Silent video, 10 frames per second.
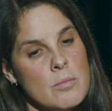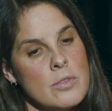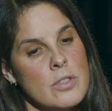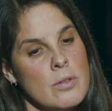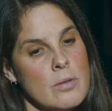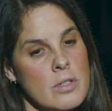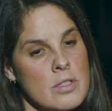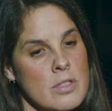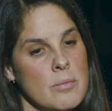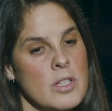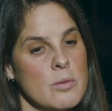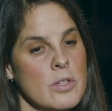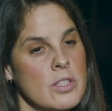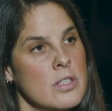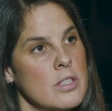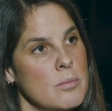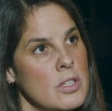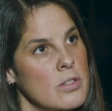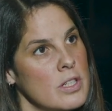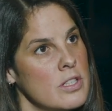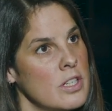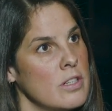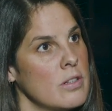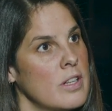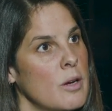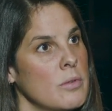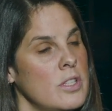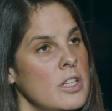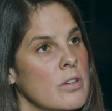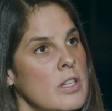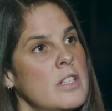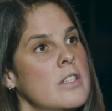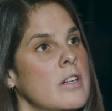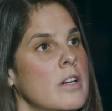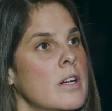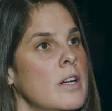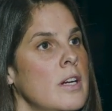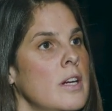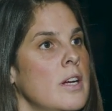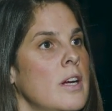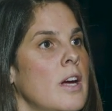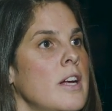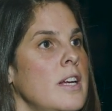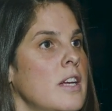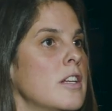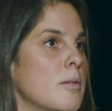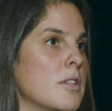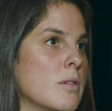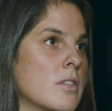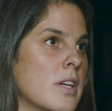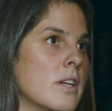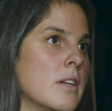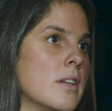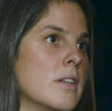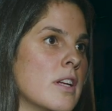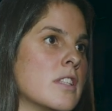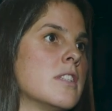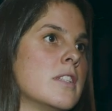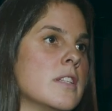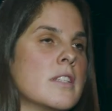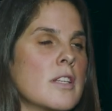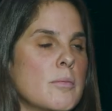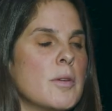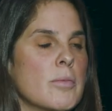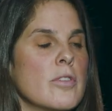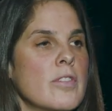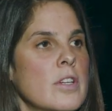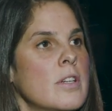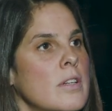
to somebody's wishes to be transgender, that will decrease their, oh, yeah, need, yeah, to commit suicide. Oh, totally. That's statistically been proven.